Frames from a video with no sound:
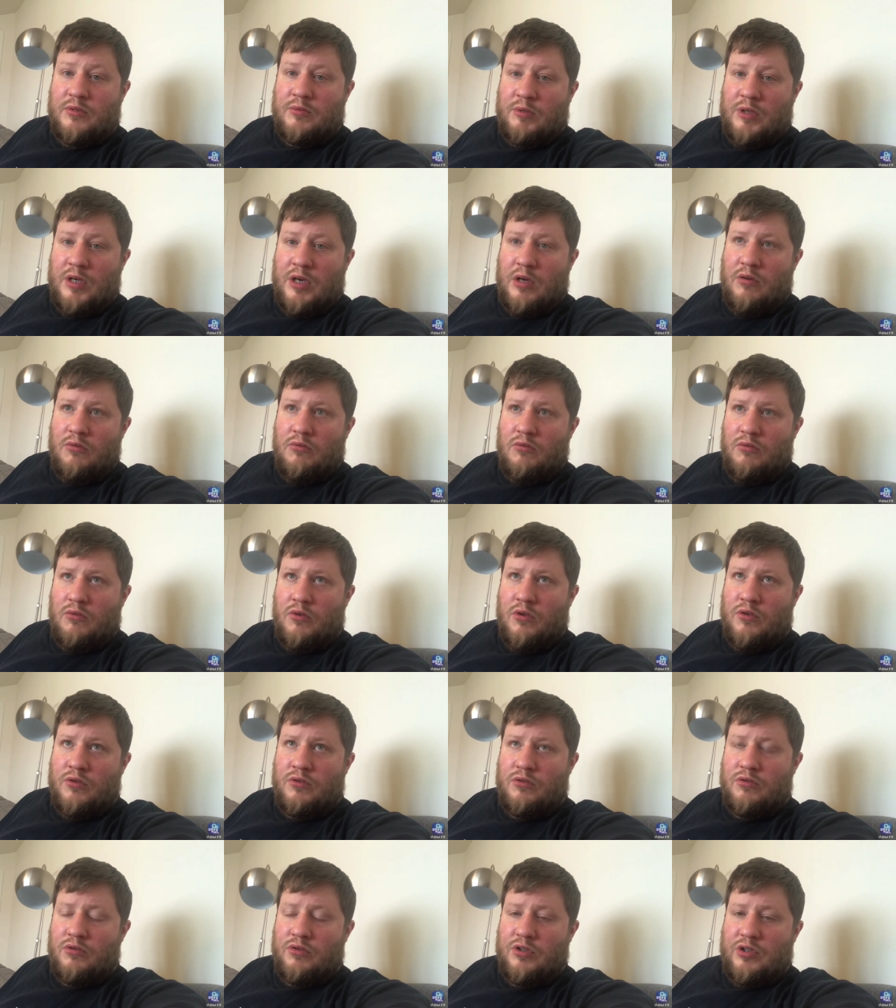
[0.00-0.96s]
We're now on
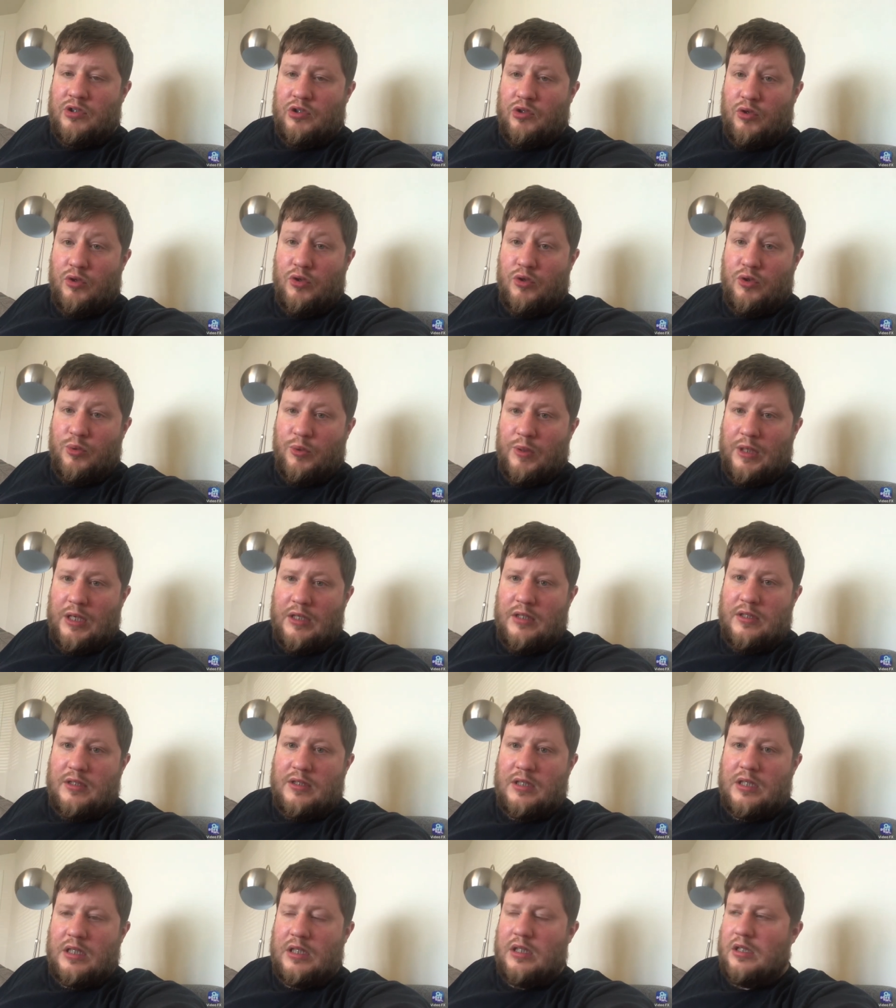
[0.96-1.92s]
the road to
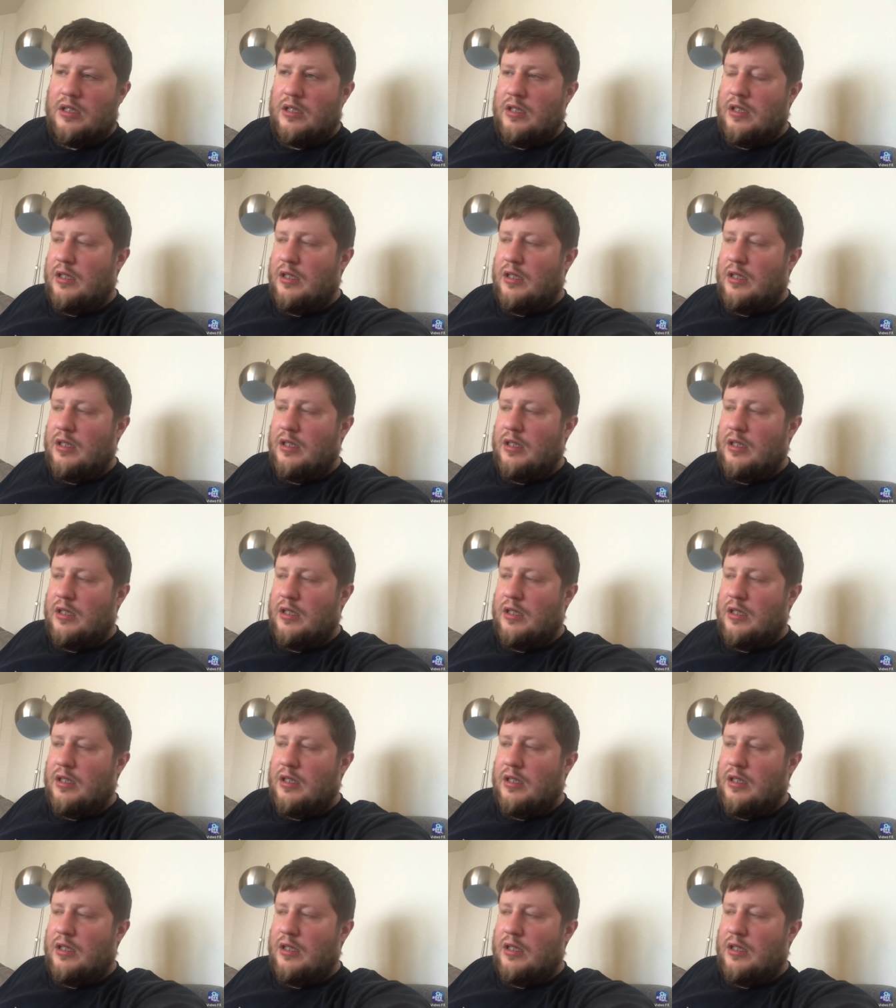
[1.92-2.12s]
220.